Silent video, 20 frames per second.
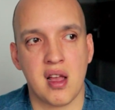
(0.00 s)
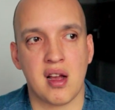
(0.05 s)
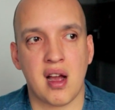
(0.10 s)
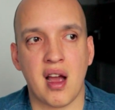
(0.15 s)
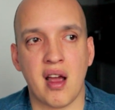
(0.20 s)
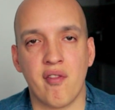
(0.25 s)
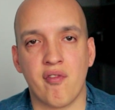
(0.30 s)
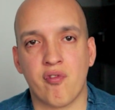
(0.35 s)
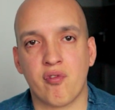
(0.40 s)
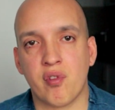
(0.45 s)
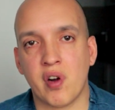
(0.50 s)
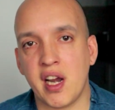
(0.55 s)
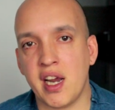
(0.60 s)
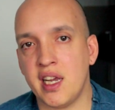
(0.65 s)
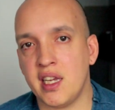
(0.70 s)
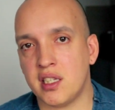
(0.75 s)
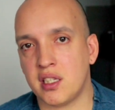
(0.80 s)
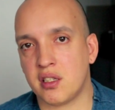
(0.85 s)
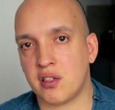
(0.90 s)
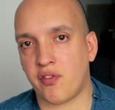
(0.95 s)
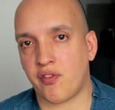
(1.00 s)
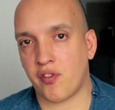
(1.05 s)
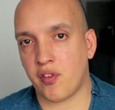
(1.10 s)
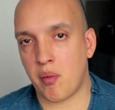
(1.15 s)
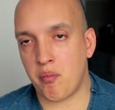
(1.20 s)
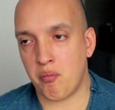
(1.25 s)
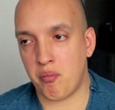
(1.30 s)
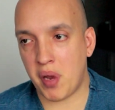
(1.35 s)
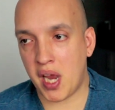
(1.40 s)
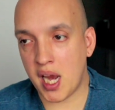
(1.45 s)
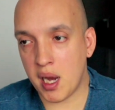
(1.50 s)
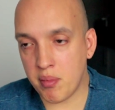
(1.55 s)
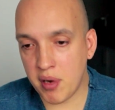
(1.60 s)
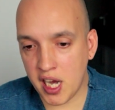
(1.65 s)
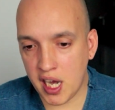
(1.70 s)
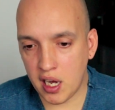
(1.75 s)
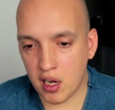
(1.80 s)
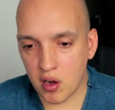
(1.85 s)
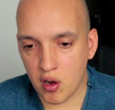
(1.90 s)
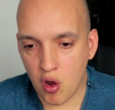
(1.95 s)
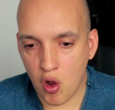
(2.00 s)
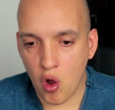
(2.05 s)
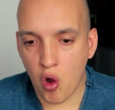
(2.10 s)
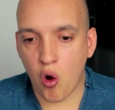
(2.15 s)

I've raised from baby,